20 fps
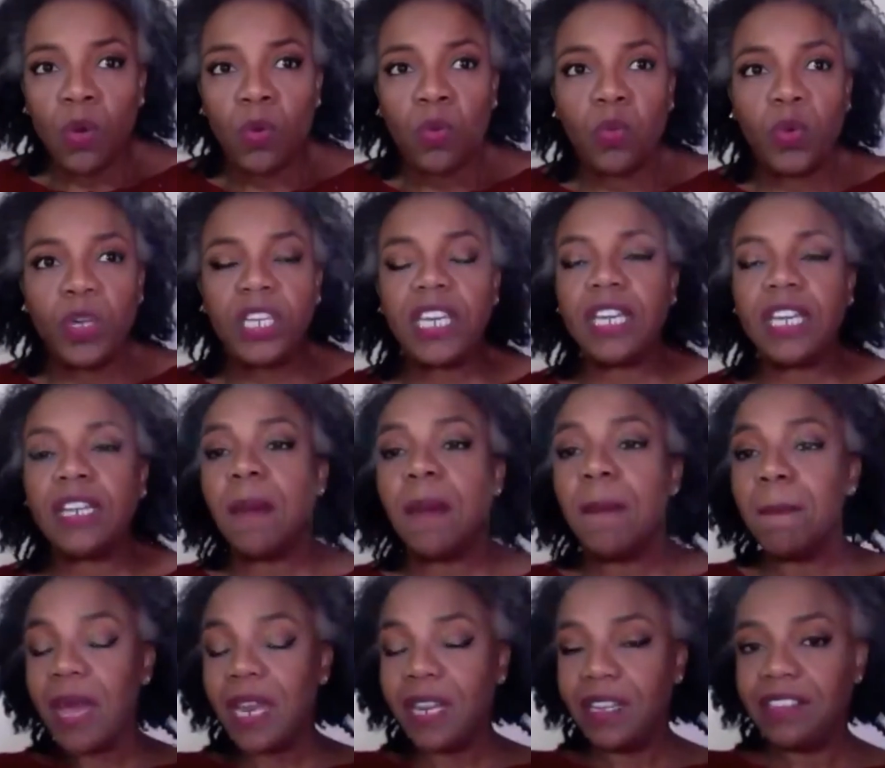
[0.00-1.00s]
We can
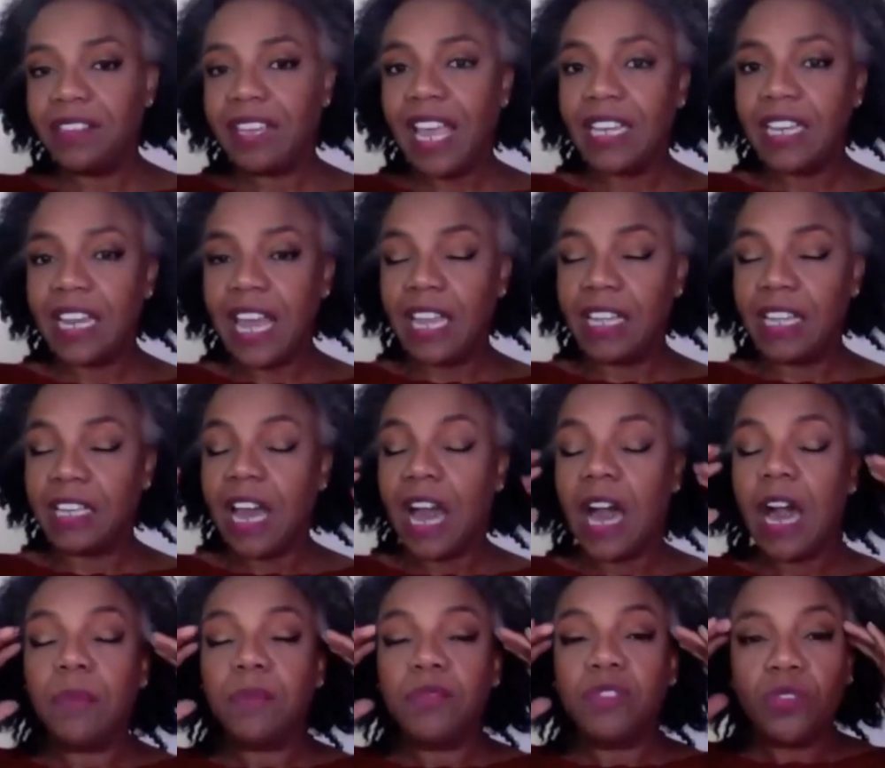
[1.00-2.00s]
meditate and
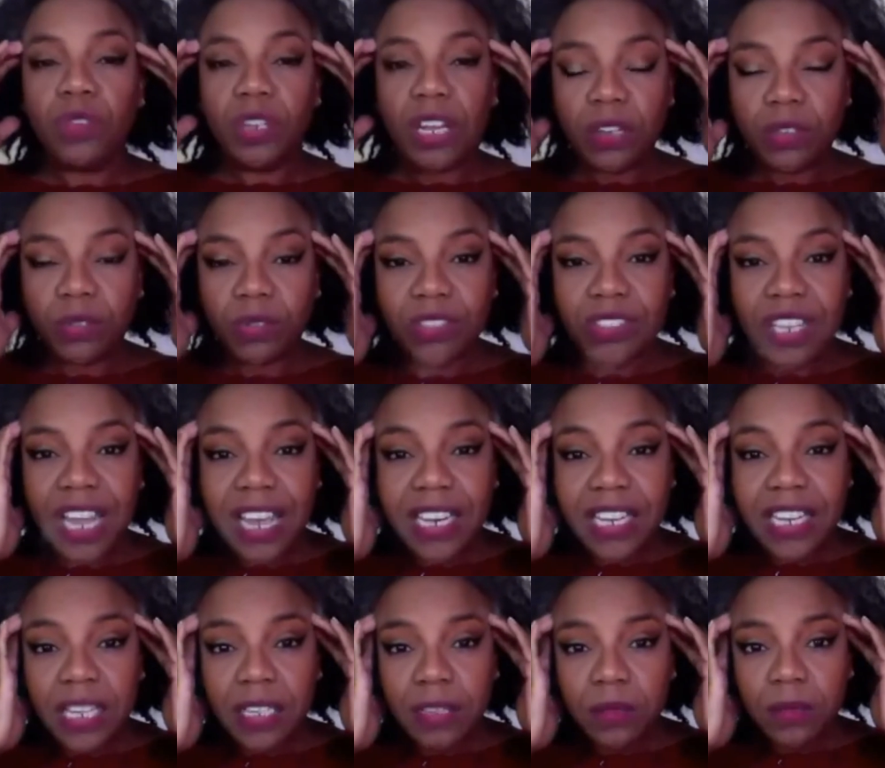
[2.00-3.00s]
come to an
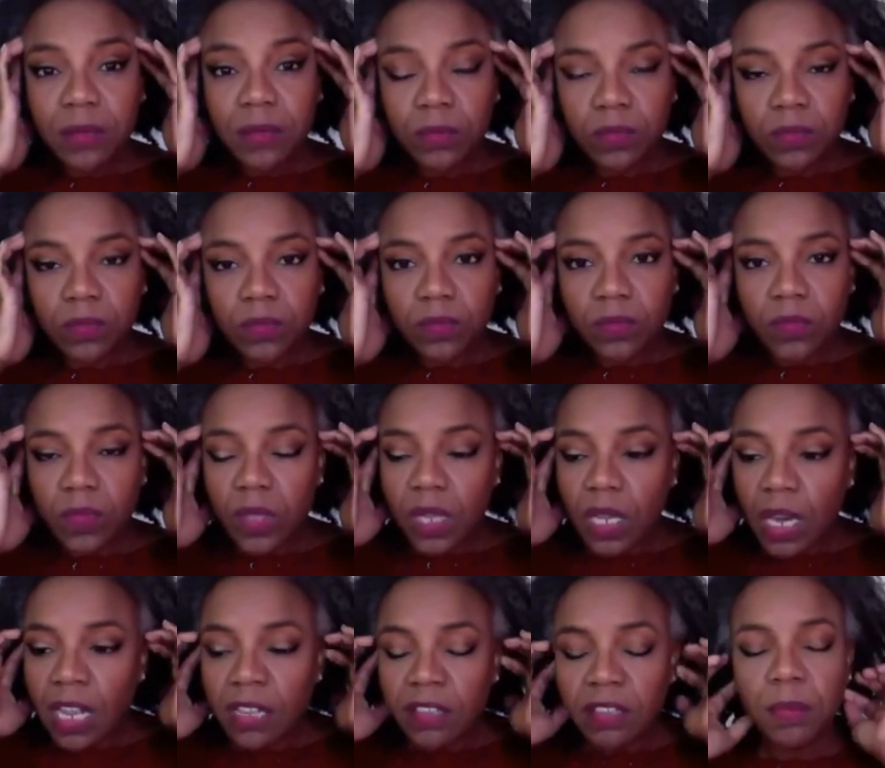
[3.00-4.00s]
understanding.
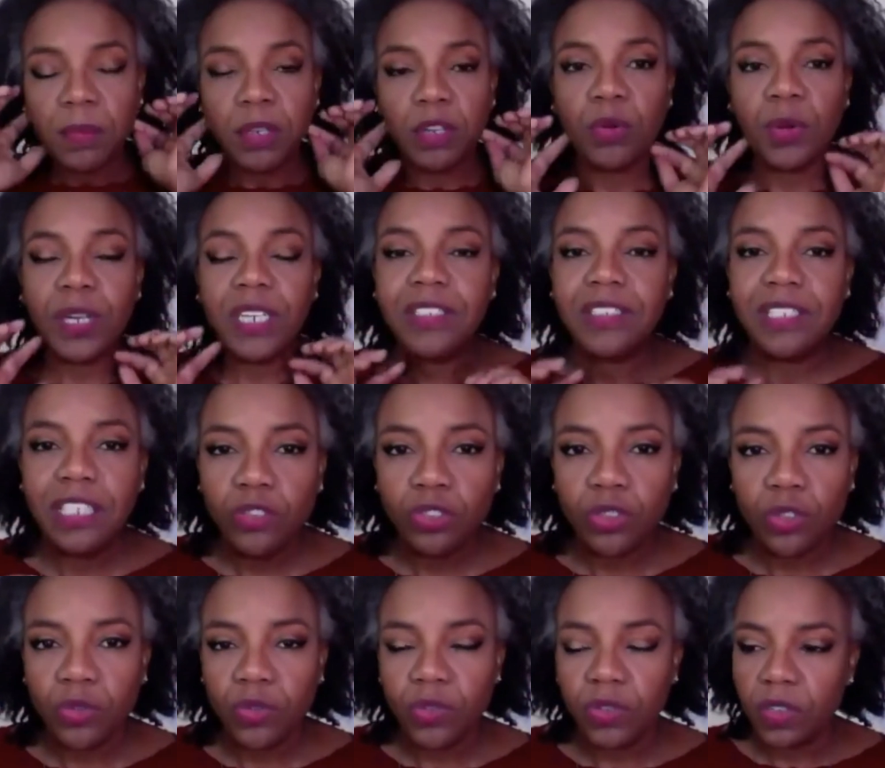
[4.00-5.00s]
And some of the great
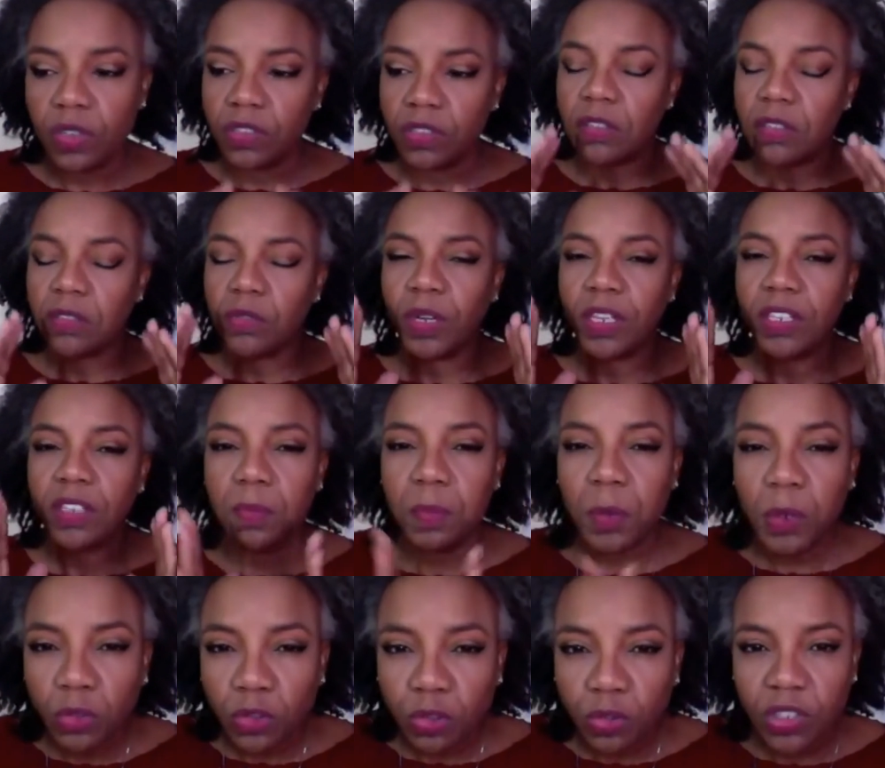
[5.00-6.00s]
teachers, this great
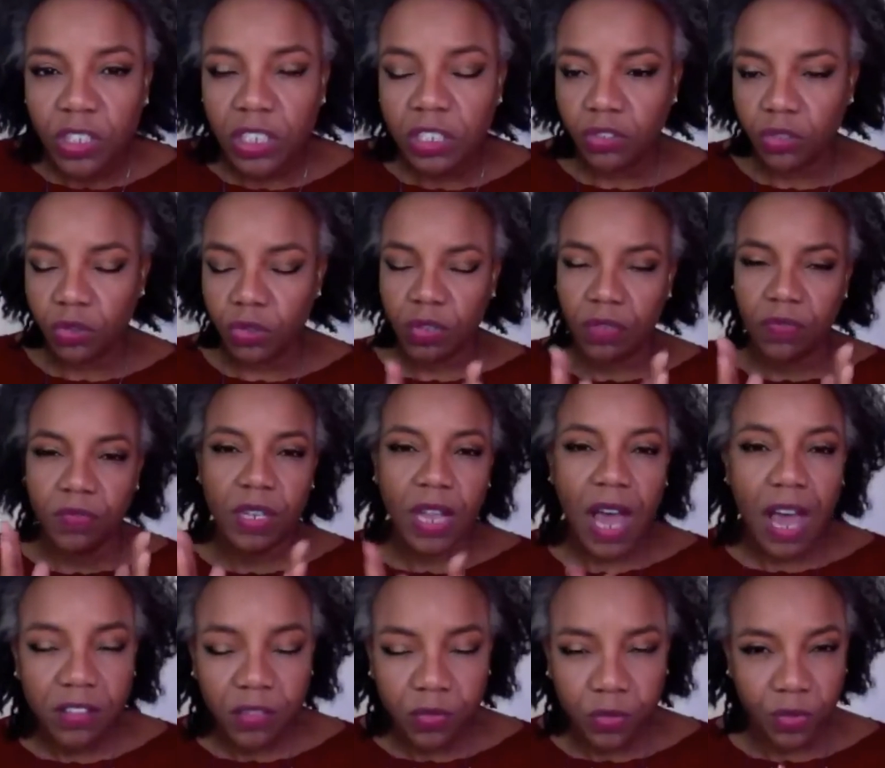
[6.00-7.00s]
spiritual teachers and
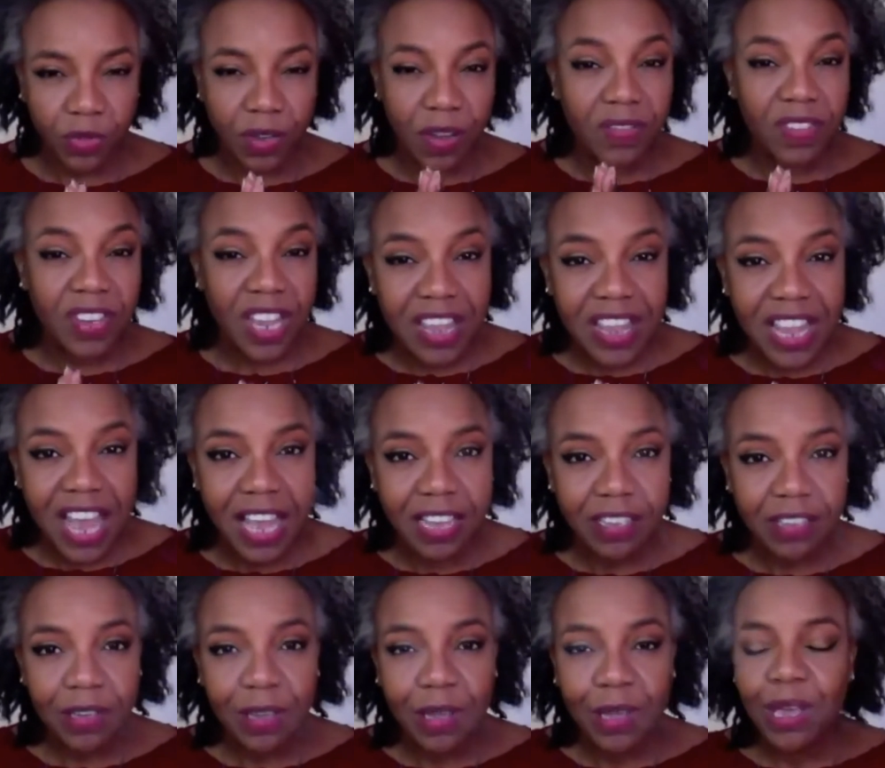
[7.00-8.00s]
philosophers have done
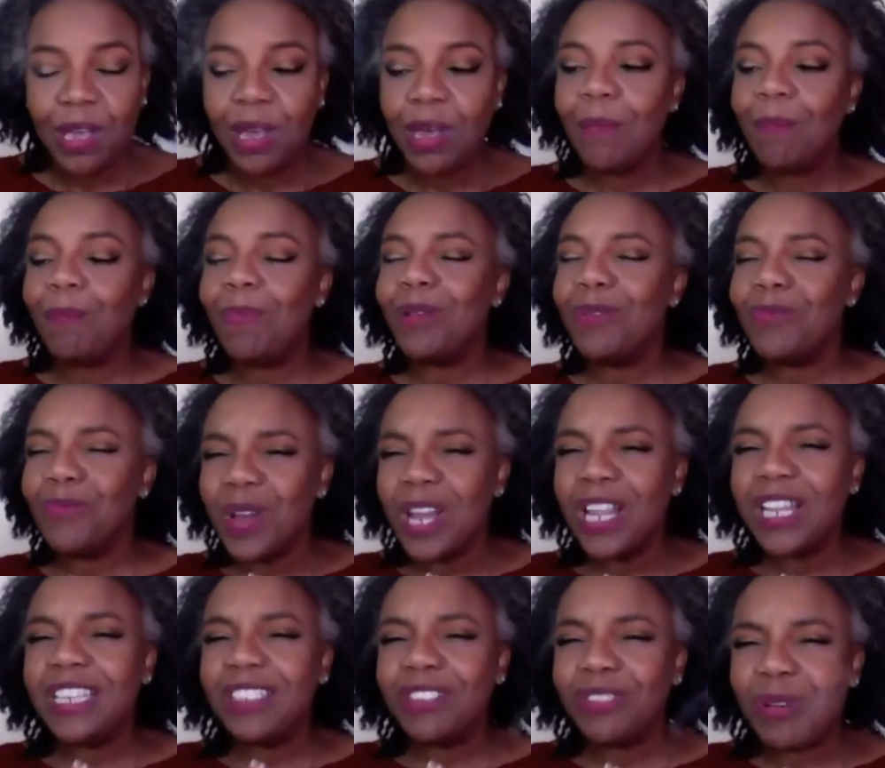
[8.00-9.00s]
that. But
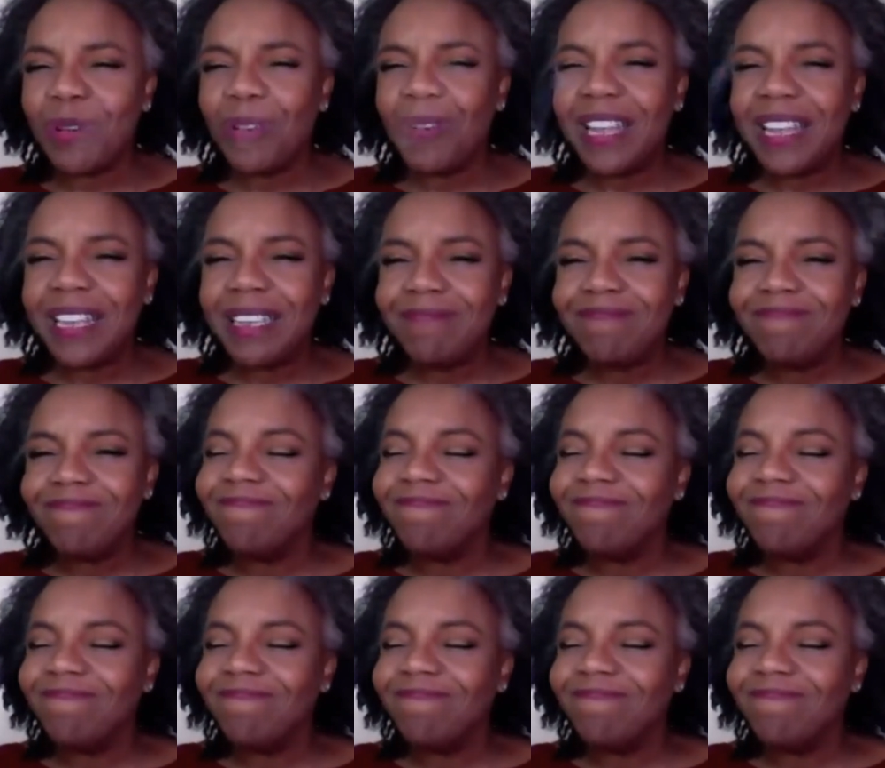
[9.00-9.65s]
really, truly,